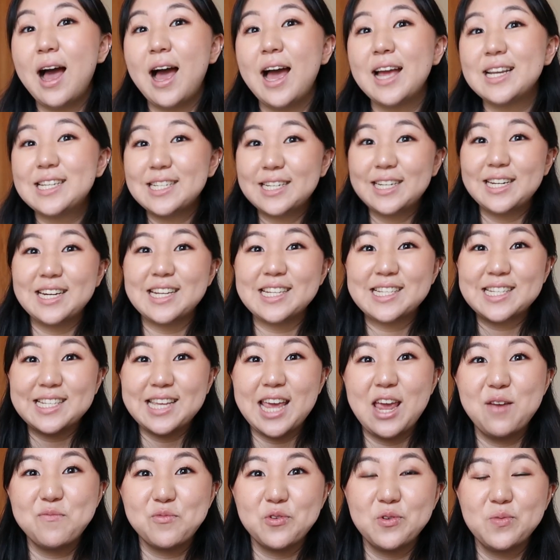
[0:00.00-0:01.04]
I did an
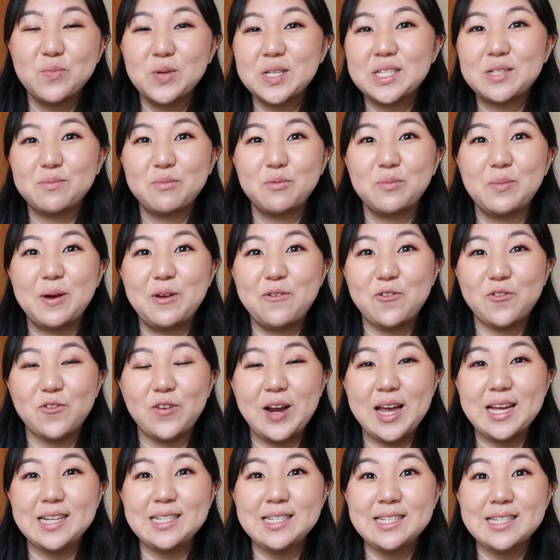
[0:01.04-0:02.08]
escape room with some of my
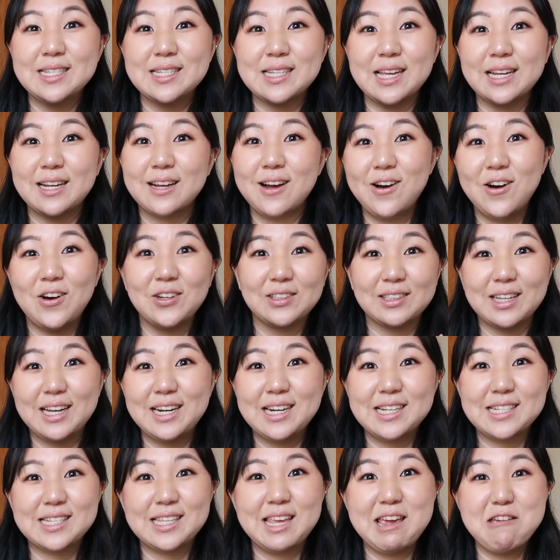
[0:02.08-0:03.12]
friends, like an
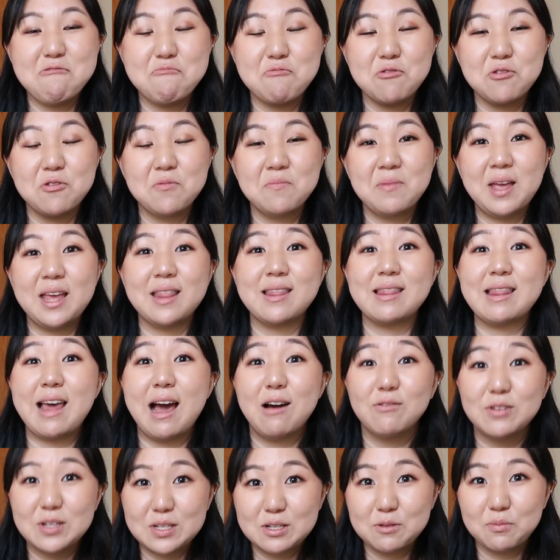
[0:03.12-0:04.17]
online escape room, and
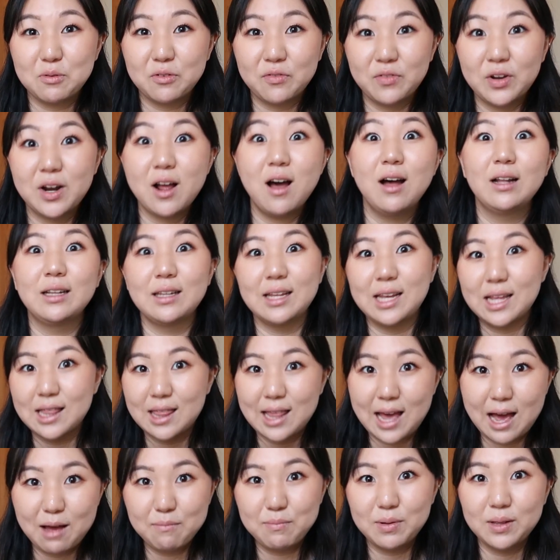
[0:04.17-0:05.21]
that was super fun. I'll link
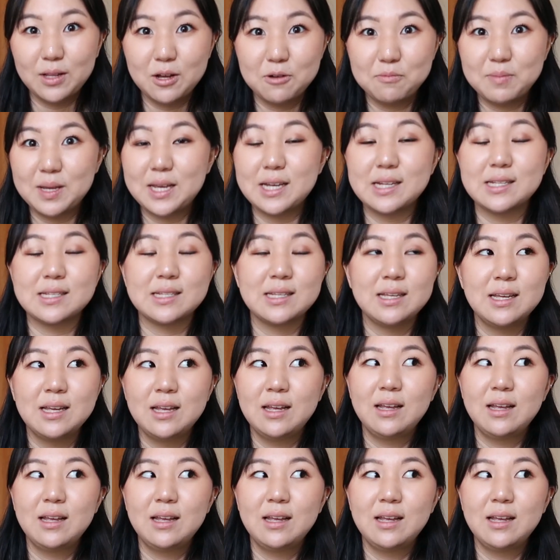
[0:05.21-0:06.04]
that below because